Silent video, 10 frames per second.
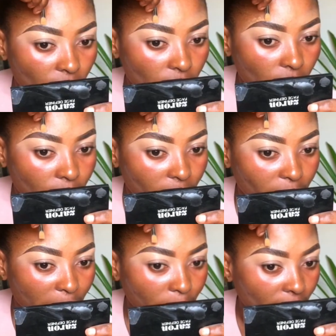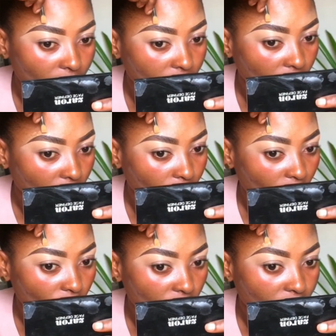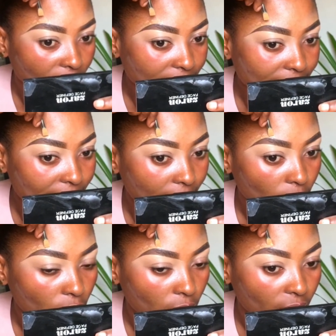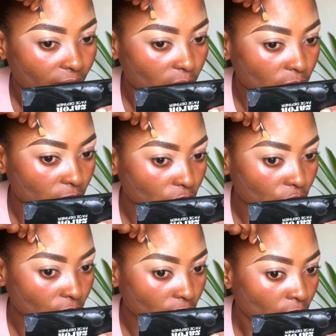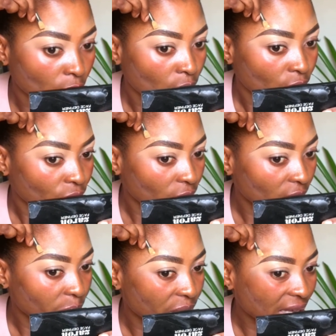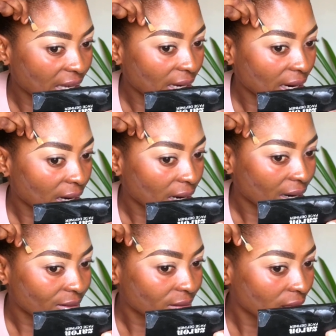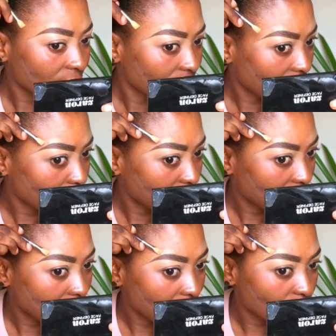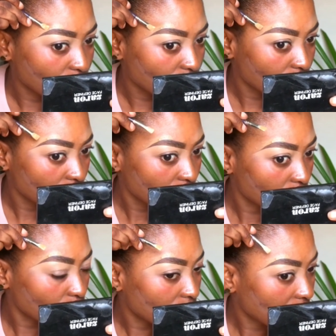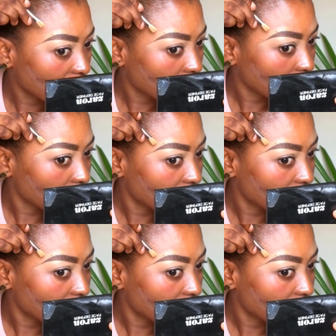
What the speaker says: the top of my brows, I'm using my skin color foundation. For a beginner, I really recommend that you use your skin color